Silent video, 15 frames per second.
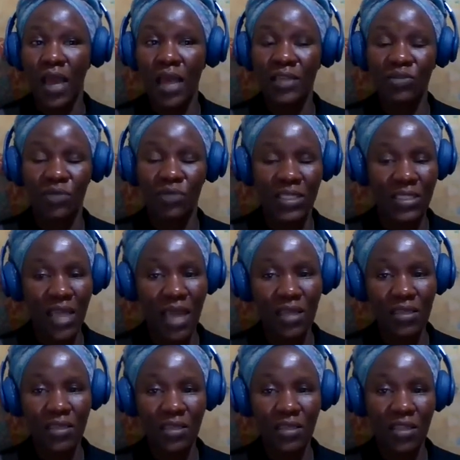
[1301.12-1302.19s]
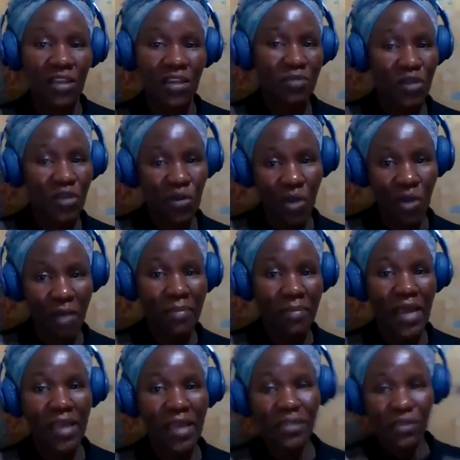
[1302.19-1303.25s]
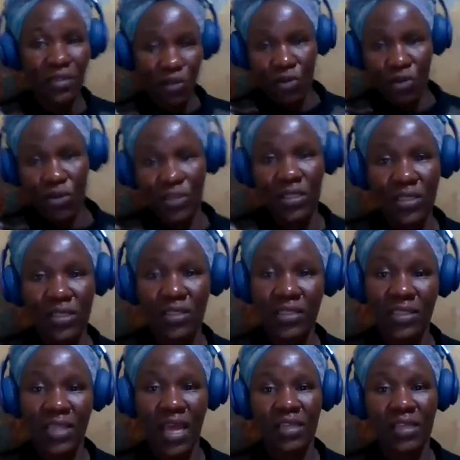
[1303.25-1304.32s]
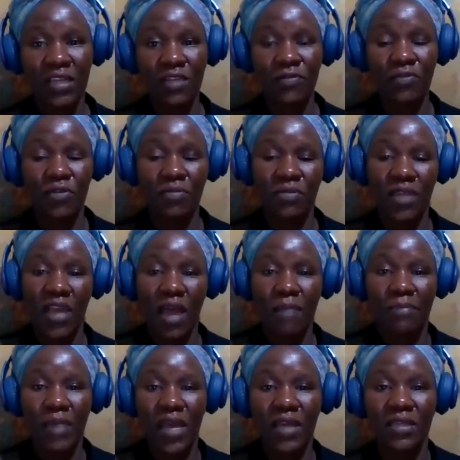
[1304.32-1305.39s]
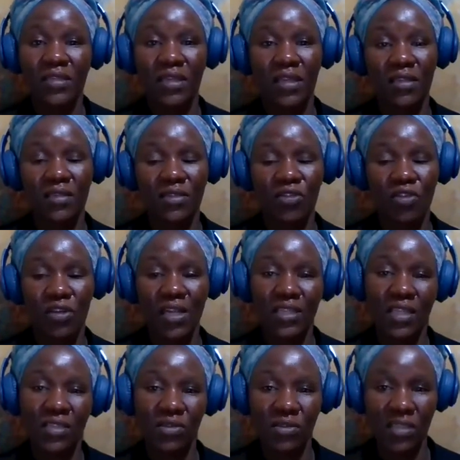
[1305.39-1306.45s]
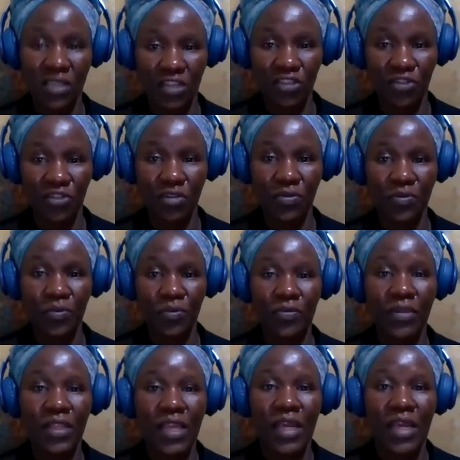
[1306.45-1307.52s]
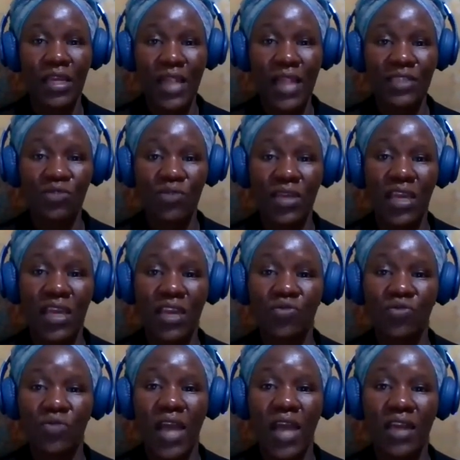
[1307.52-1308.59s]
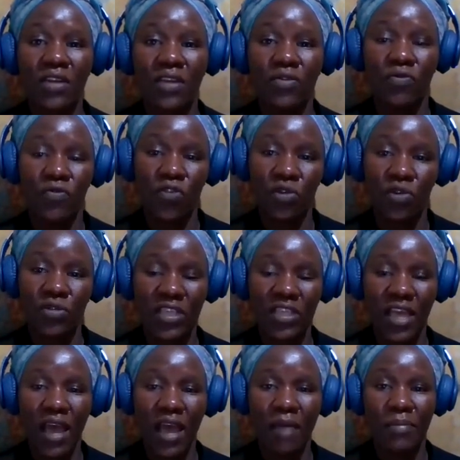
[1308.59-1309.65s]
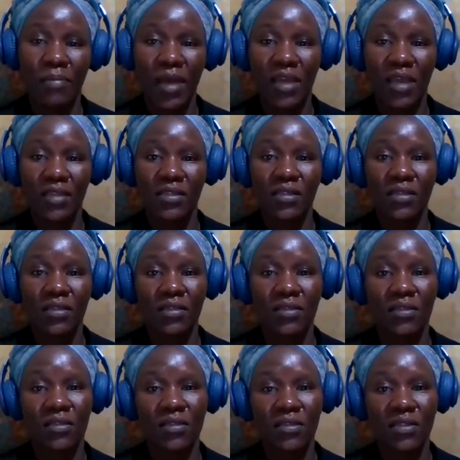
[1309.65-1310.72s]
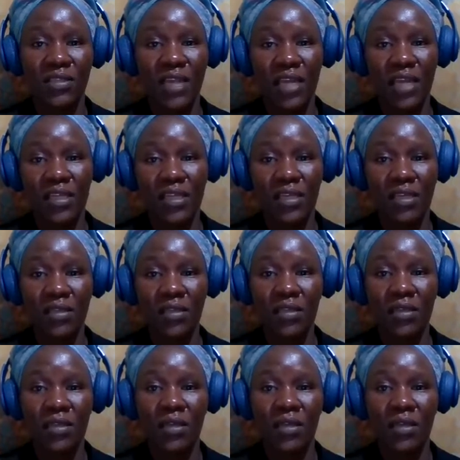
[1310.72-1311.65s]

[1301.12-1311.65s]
As we stand, there will be no umpires on Sunday from the Umpires and Scorers Association. Last weekend, we had volunteer umpires standing in.